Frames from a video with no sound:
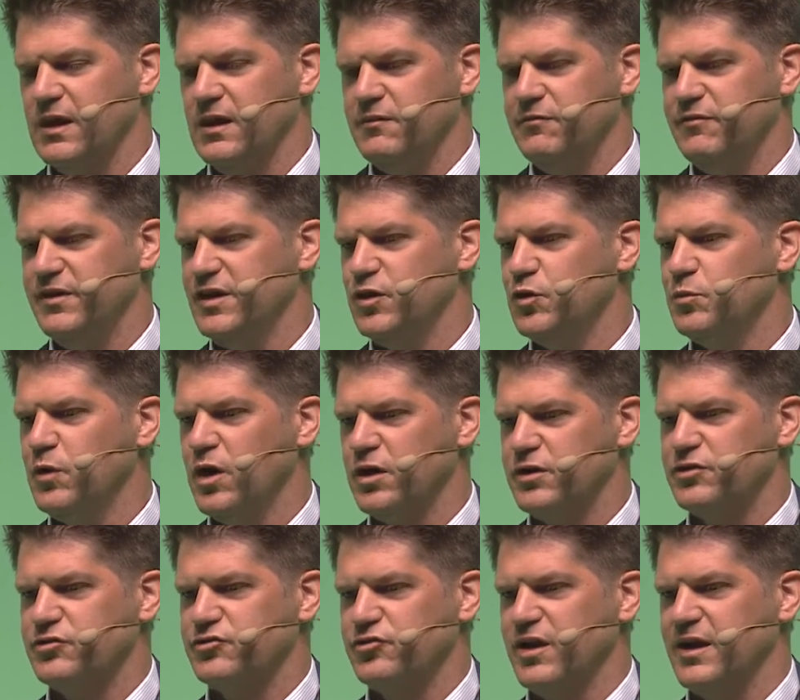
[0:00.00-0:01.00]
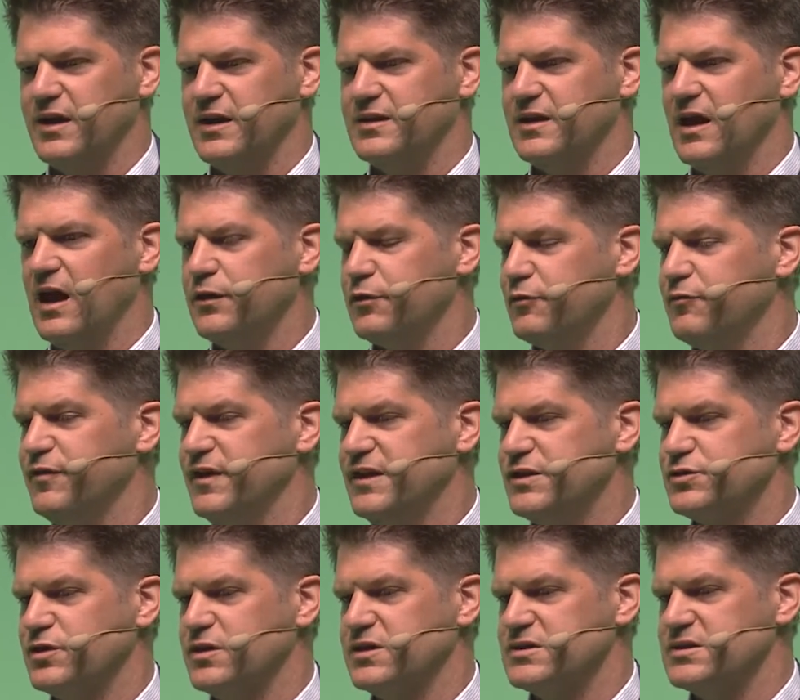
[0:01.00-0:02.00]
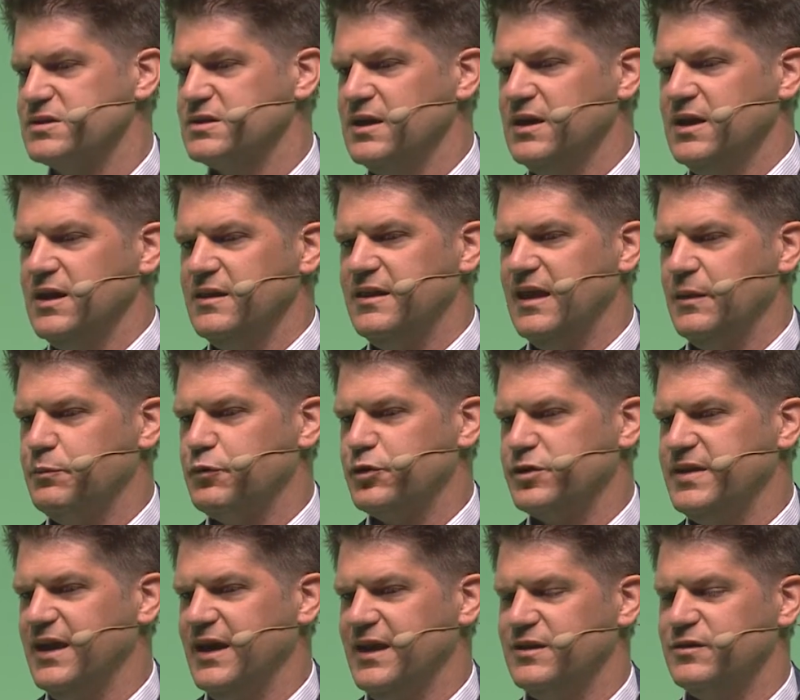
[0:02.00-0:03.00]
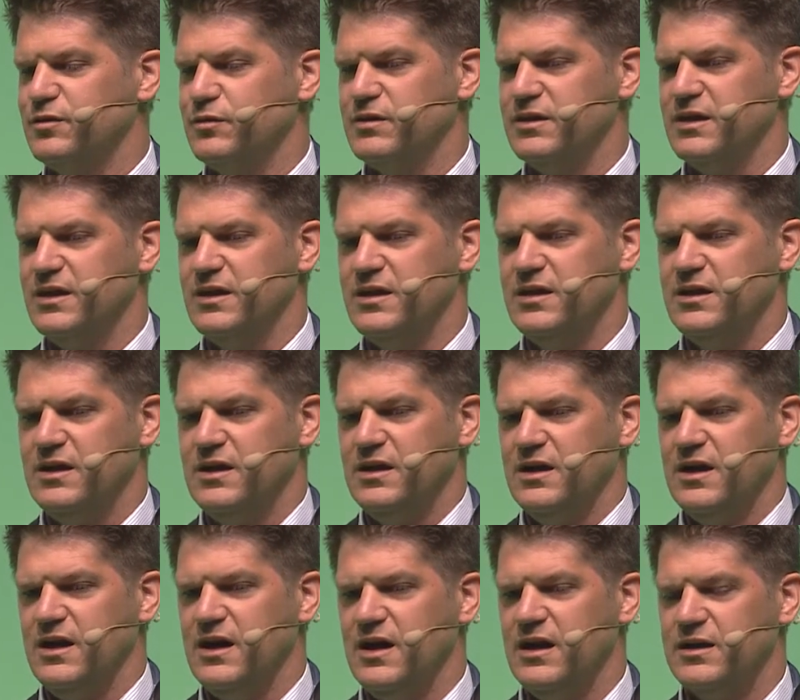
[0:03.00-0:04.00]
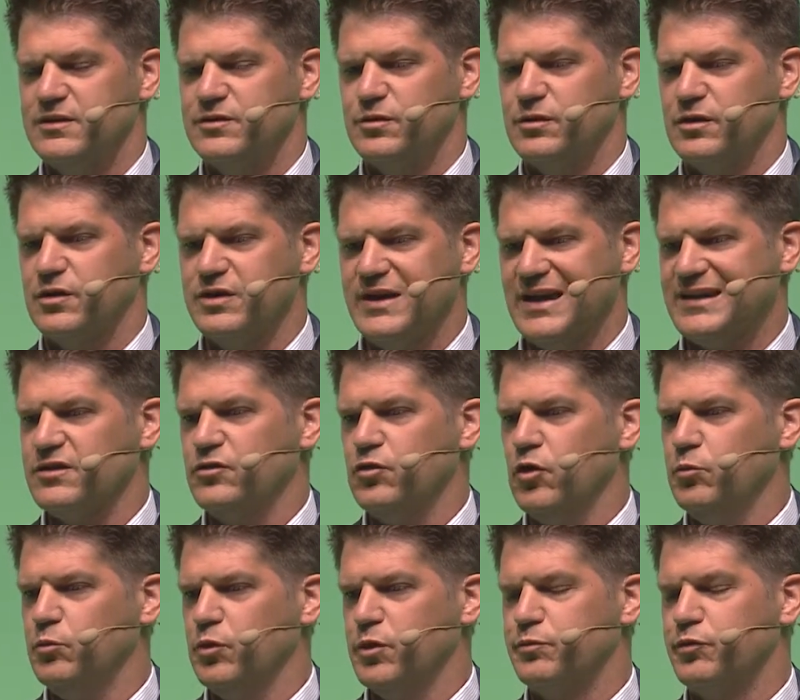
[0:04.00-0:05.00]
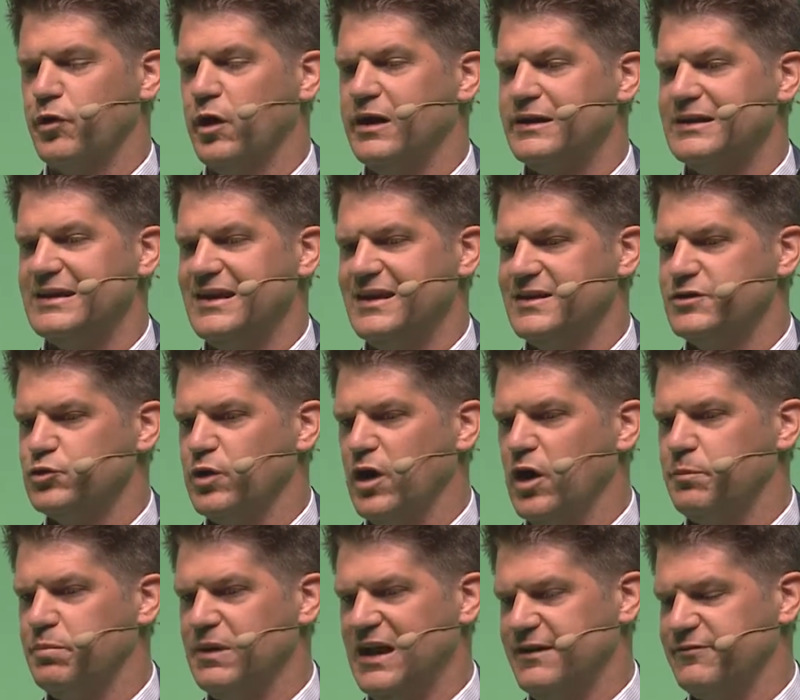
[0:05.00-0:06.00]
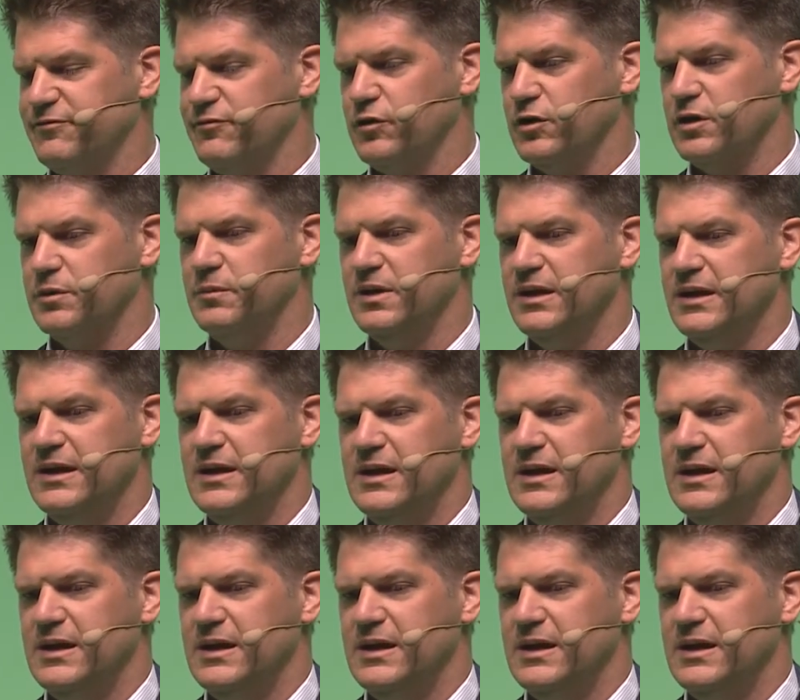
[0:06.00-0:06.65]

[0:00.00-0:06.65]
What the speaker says: video monitoring, and other features that pertain to the connected home more broadly into our platform.